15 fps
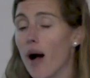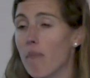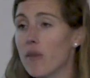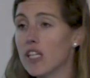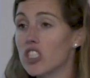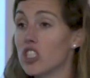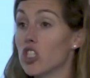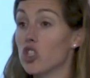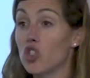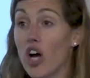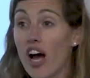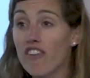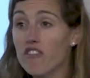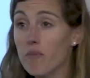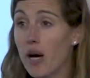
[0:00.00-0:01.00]
This is a
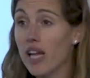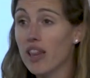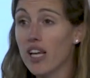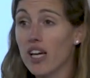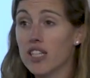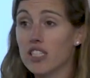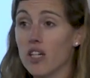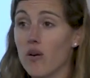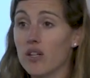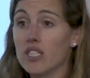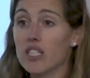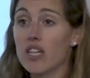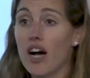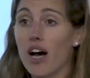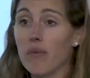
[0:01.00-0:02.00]
draft method, so
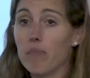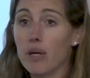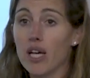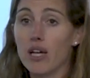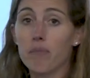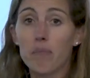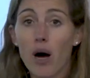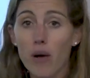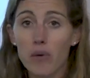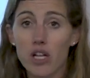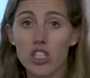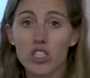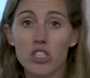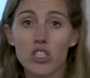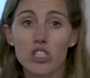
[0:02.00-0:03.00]
it's not been
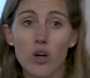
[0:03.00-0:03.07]
published.